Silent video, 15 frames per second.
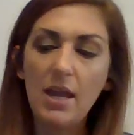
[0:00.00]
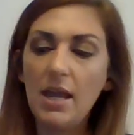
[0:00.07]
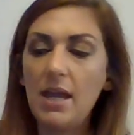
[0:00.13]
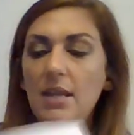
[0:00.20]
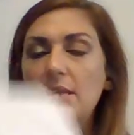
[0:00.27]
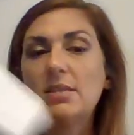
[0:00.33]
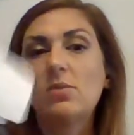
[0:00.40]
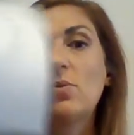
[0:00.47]

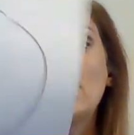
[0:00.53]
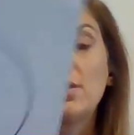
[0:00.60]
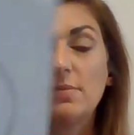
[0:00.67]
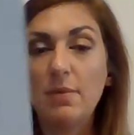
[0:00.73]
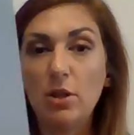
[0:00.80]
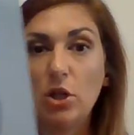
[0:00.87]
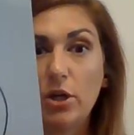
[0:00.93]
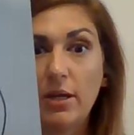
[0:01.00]
It is going to
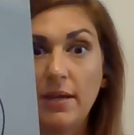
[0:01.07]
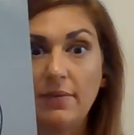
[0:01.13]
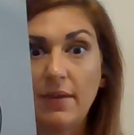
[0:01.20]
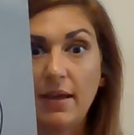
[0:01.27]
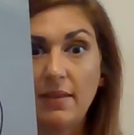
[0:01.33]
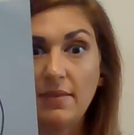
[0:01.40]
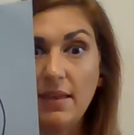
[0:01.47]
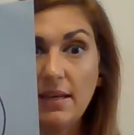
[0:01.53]
be looking
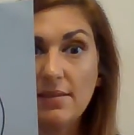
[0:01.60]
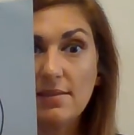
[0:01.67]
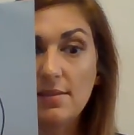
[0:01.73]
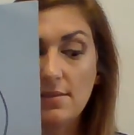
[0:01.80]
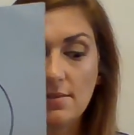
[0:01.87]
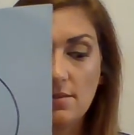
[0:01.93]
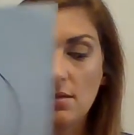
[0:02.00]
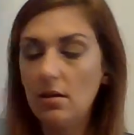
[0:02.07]
like this.
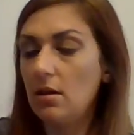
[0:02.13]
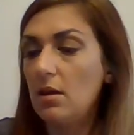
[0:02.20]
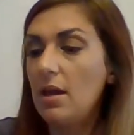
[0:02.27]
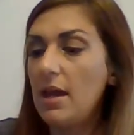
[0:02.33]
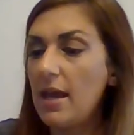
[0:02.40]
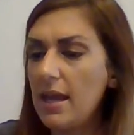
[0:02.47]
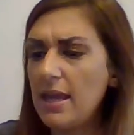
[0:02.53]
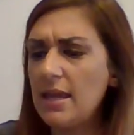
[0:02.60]

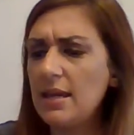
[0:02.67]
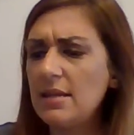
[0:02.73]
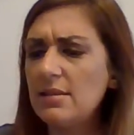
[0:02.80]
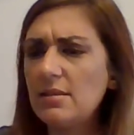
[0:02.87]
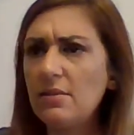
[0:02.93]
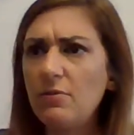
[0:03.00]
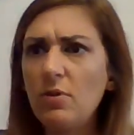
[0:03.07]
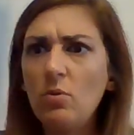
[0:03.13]
And
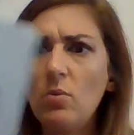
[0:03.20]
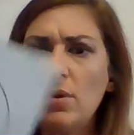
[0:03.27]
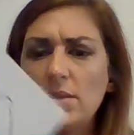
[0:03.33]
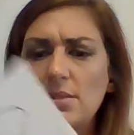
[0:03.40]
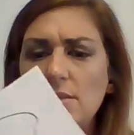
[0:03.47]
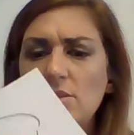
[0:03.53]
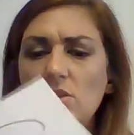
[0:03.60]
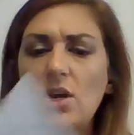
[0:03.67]
if you want
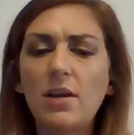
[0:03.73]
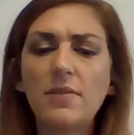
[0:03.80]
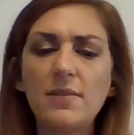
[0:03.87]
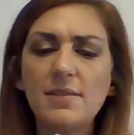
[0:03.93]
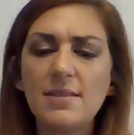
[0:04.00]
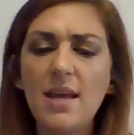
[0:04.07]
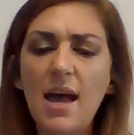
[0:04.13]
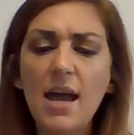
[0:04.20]
to check the
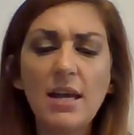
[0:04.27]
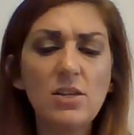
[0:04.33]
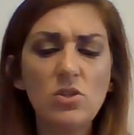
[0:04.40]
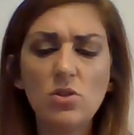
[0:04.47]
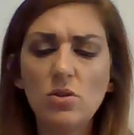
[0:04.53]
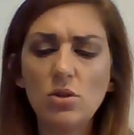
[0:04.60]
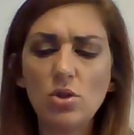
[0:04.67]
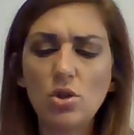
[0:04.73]
size,
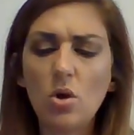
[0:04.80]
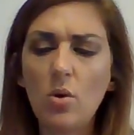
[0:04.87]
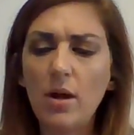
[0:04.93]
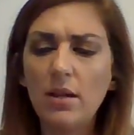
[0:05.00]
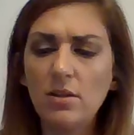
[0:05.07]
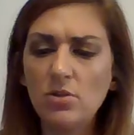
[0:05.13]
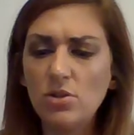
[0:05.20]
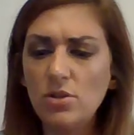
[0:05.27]
you could go
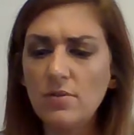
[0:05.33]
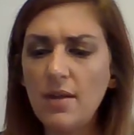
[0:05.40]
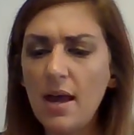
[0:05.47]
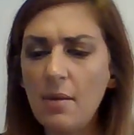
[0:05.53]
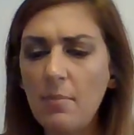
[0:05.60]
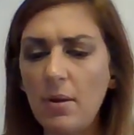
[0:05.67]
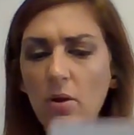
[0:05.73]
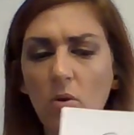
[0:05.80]
ahead and do
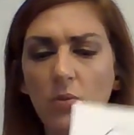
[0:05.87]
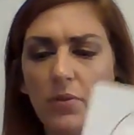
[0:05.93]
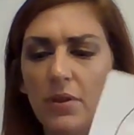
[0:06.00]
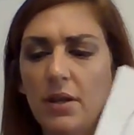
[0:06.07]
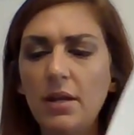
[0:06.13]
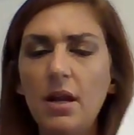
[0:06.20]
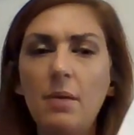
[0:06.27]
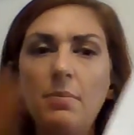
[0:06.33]
that by
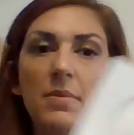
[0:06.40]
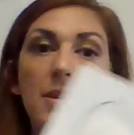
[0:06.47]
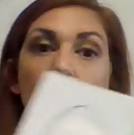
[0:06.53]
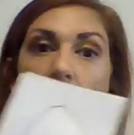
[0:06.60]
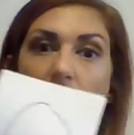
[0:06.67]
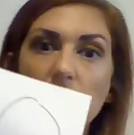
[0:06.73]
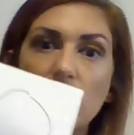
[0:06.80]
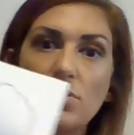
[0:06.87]
holding it up
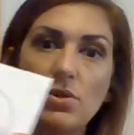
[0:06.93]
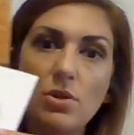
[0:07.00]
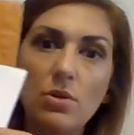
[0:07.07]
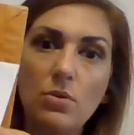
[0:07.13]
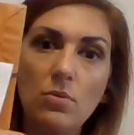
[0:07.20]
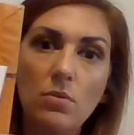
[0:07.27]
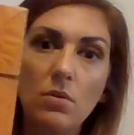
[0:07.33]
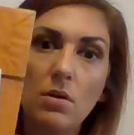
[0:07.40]
next
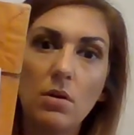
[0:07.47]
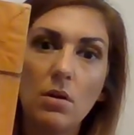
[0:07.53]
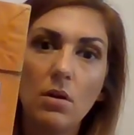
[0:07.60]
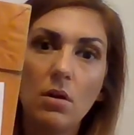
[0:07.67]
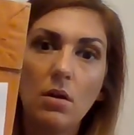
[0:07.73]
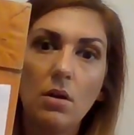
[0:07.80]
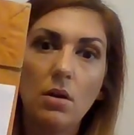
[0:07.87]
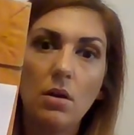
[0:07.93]
to.
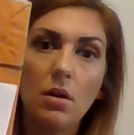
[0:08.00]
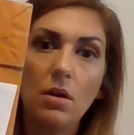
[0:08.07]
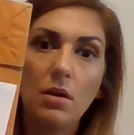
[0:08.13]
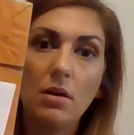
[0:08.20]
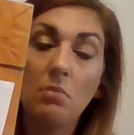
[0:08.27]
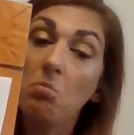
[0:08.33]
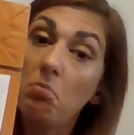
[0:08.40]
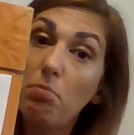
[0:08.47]

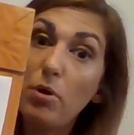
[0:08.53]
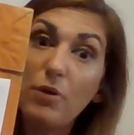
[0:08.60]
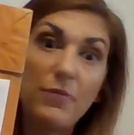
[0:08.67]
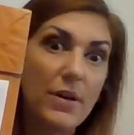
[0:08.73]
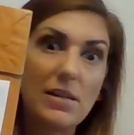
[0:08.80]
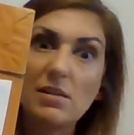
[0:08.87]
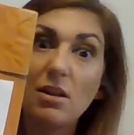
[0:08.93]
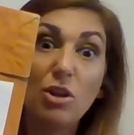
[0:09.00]

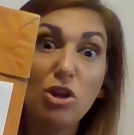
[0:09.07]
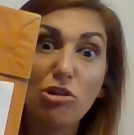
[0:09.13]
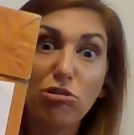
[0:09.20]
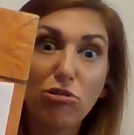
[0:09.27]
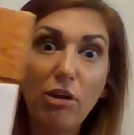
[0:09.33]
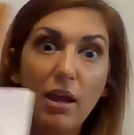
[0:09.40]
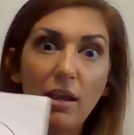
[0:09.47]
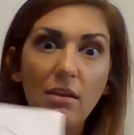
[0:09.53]
Perfect, looks
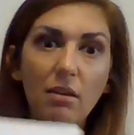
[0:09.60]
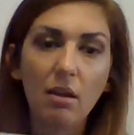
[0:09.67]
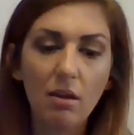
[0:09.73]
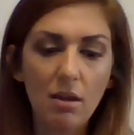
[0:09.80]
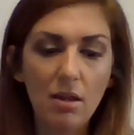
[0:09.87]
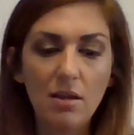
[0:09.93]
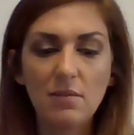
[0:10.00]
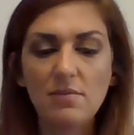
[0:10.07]
great.
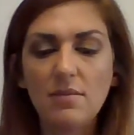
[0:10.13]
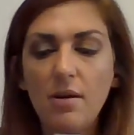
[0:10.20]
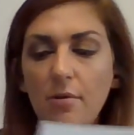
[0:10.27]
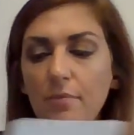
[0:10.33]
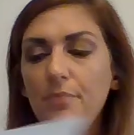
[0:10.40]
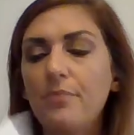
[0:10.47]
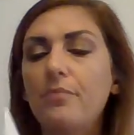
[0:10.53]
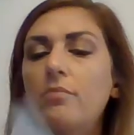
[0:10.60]

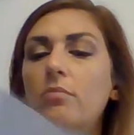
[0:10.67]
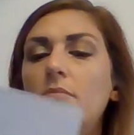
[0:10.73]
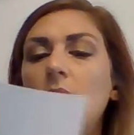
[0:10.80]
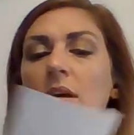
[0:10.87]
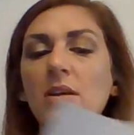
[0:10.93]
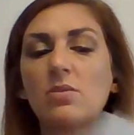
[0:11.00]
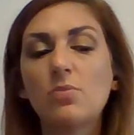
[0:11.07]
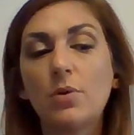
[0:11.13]
So
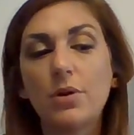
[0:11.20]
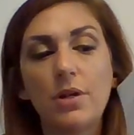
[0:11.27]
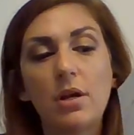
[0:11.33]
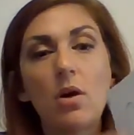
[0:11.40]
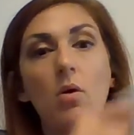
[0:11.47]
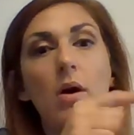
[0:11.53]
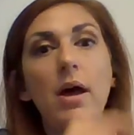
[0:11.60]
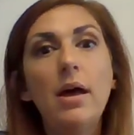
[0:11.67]
next we're going to
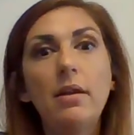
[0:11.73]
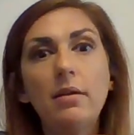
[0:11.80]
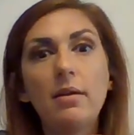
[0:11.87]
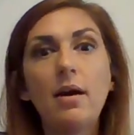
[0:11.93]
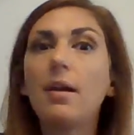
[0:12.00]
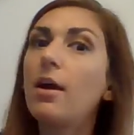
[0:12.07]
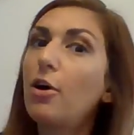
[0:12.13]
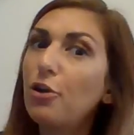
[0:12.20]
go ahead and
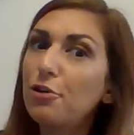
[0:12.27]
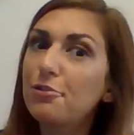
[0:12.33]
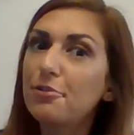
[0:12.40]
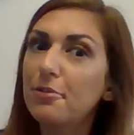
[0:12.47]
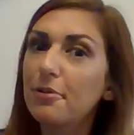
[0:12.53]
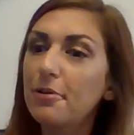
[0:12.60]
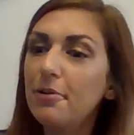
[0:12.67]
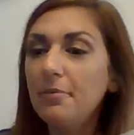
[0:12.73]
cut out your
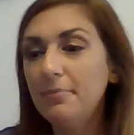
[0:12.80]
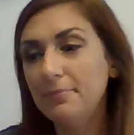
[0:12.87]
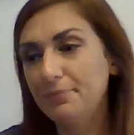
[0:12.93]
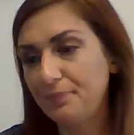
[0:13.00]
circle.